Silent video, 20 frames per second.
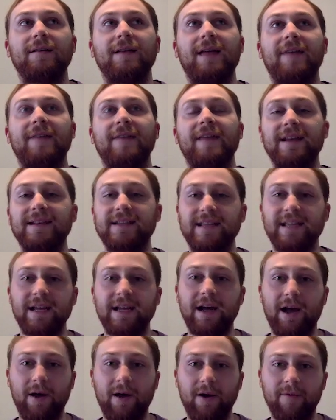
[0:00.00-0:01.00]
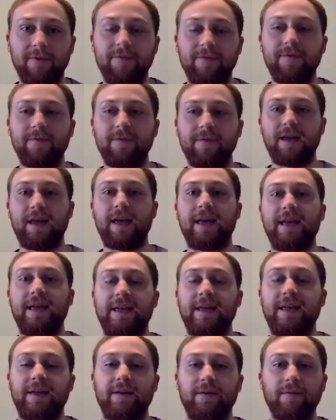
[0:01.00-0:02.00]
and the idea of
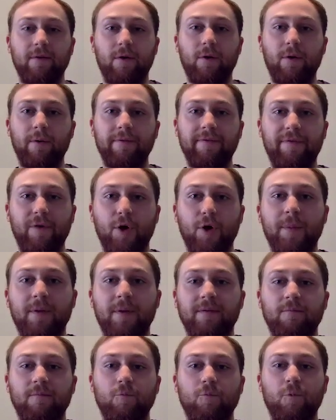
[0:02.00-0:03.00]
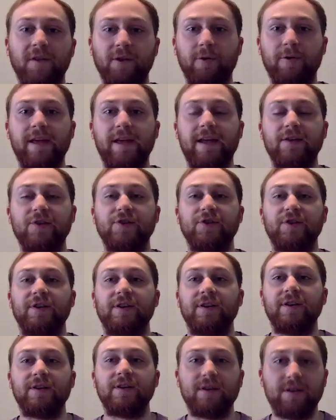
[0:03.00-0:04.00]
a whole film in one
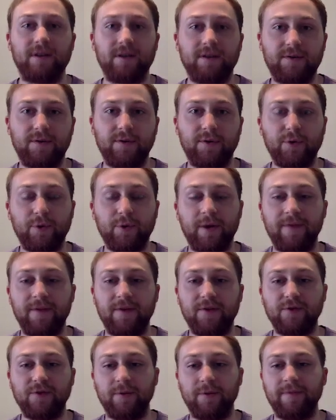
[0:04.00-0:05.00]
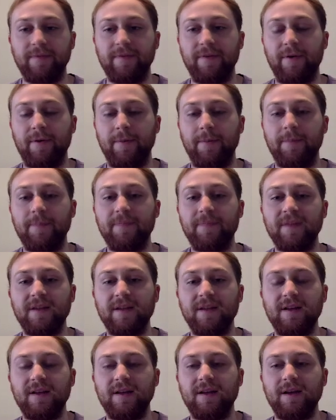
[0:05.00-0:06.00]
location to create this short film.
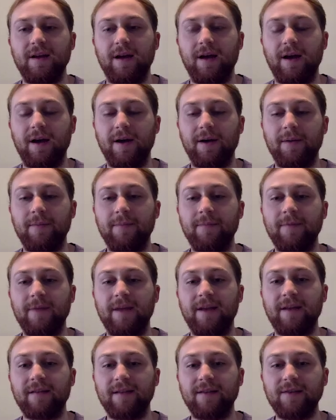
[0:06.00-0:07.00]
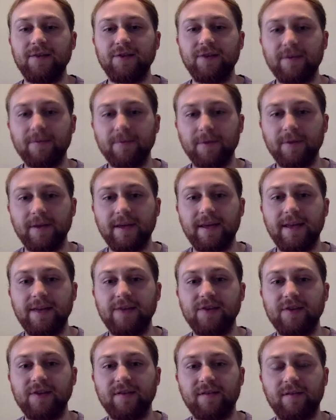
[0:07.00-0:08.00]
And essentially, really, he
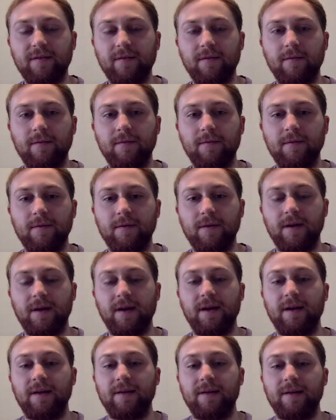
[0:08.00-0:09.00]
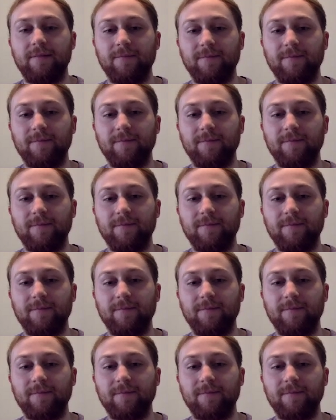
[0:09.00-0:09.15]
just, uh,